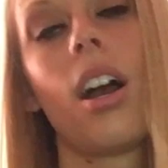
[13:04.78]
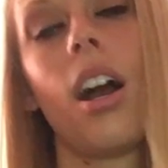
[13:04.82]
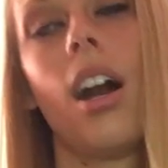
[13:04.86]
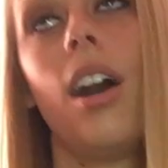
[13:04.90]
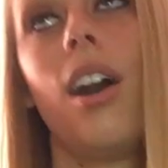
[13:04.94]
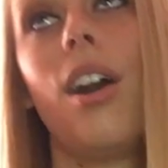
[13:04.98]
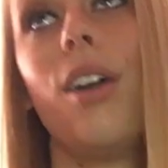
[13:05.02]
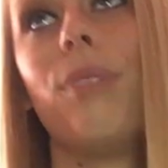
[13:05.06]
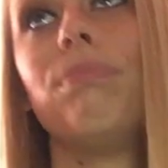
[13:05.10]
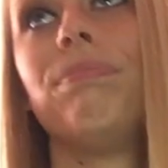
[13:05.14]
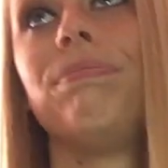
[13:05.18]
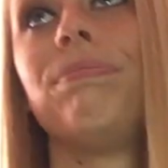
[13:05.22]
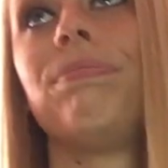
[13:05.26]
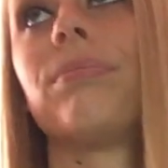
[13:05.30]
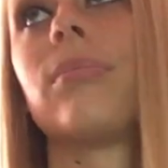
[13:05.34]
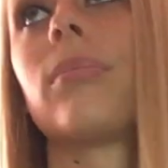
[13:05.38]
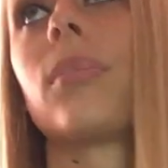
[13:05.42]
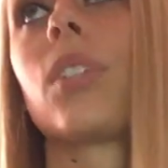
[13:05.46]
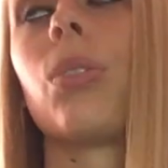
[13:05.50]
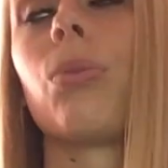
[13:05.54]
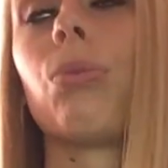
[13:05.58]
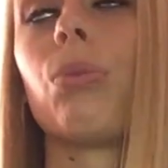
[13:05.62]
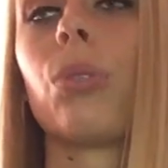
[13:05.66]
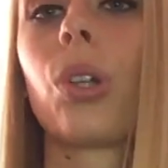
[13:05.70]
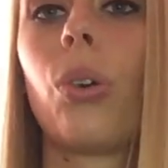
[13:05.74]
um,
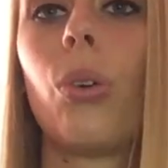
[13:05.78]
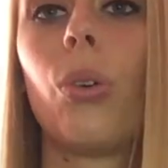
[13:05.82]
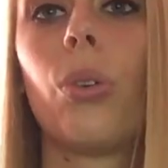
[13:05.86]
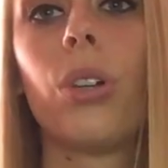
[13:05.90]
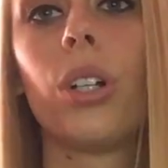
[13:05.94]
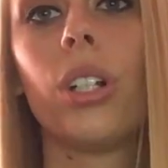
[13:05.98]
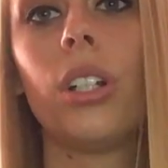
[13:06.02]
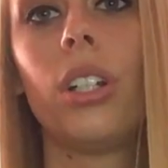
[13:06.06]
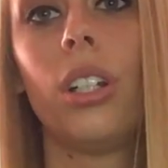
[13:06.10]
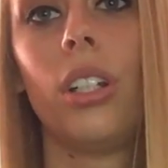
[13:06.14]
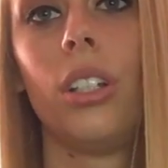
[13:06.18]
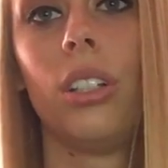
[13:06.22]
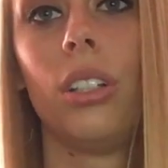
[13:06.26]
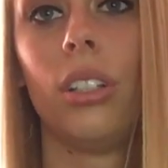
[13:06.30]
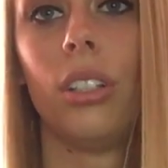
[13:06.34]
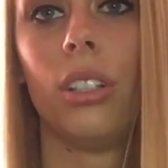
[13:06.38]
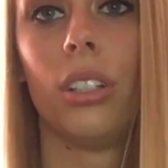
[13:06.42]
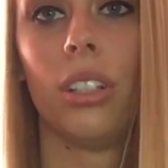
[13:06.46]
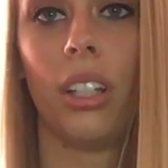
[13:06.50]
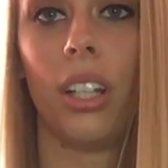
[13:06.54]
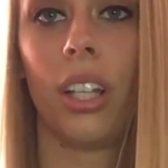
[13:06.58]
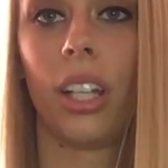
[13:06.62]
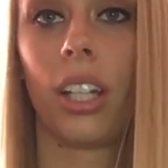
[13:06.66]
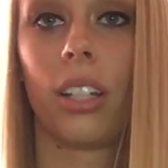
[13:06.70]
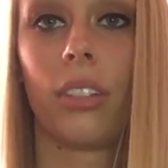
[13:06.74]
record,
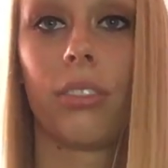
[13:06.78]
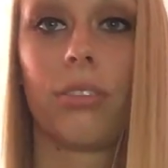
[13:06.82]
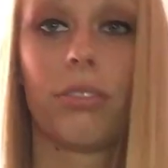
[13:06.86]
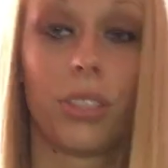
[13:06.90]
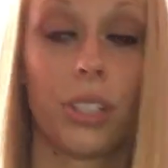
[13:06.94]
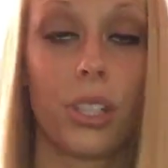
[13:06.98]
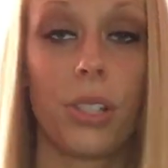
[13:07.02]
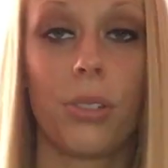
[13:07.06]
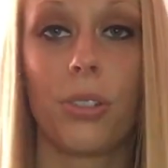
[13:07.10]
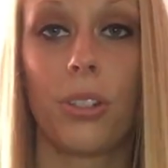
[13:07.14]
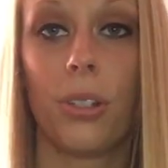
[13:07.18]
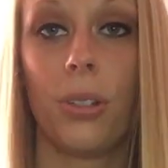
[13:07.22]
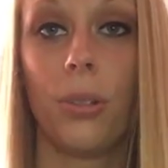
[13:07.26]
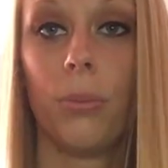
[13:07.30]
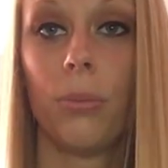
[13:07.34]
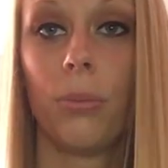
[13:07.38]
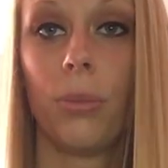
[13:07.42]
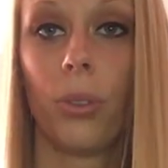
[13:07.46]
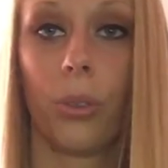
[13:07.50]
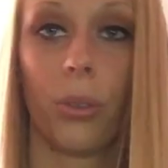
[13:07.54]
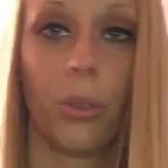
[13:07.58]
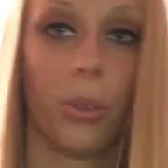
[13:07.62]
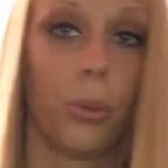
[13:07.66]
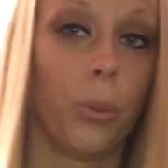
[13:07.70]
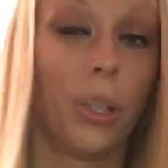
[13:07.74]
like, for
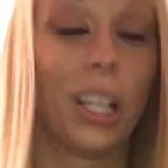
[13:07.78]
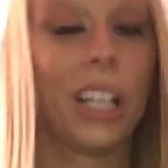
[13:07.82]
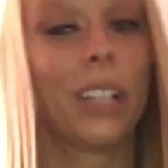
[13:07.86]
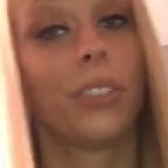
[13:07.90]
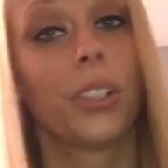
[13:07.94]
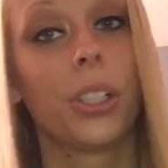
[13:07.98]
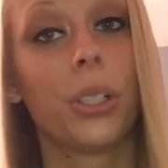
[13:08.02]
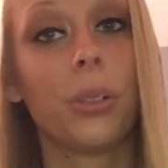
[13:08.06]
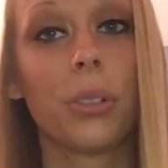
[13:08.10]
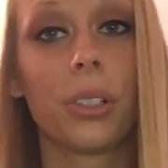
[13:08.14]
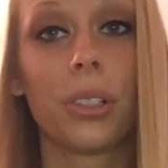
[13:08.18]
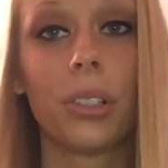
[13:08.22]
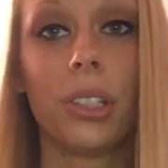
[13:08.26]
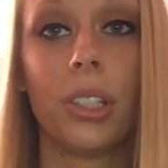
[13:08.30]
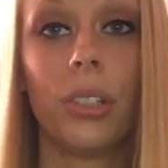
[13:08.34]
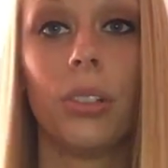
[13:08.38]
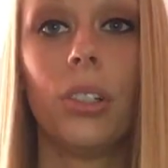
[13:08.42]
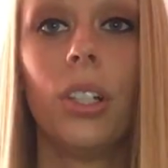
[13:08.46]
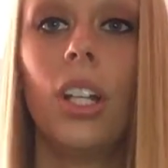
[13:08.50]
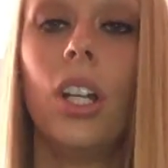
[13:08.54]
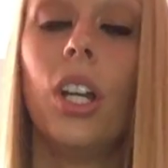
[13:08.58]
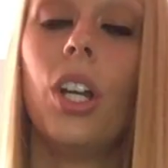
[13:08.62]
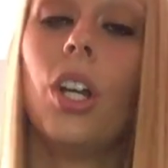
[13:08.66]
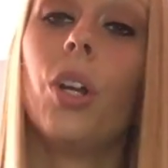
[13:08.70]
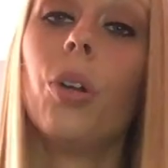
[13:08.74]
YouTube or whatever you want to do.